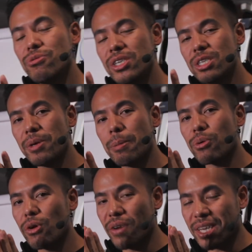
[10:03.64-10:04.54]
you need to be in
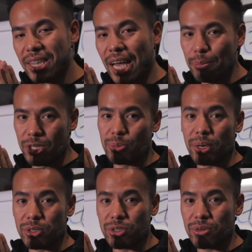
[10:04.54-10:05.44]
perfect alignment to be
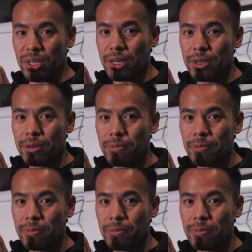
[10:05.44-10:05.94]
able to do that.